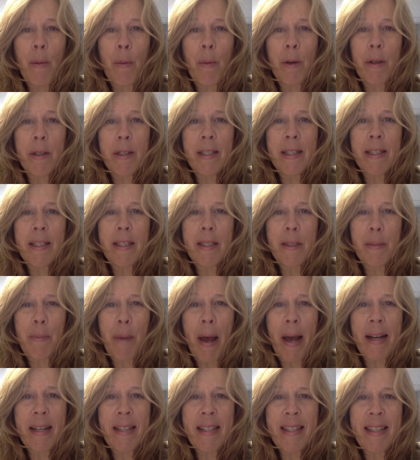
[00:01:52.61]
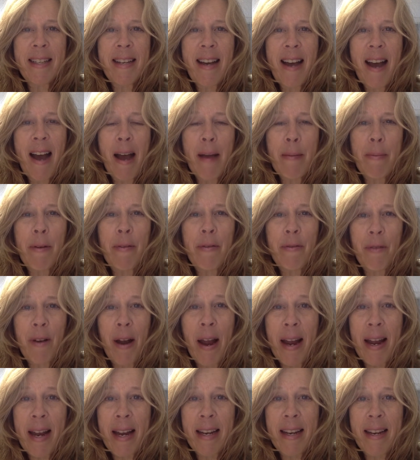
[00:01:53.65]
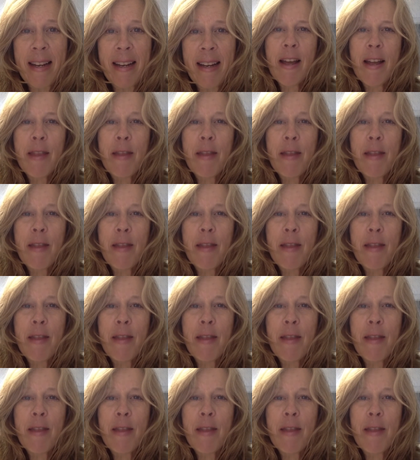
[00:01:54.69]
will suspect I'm afraid.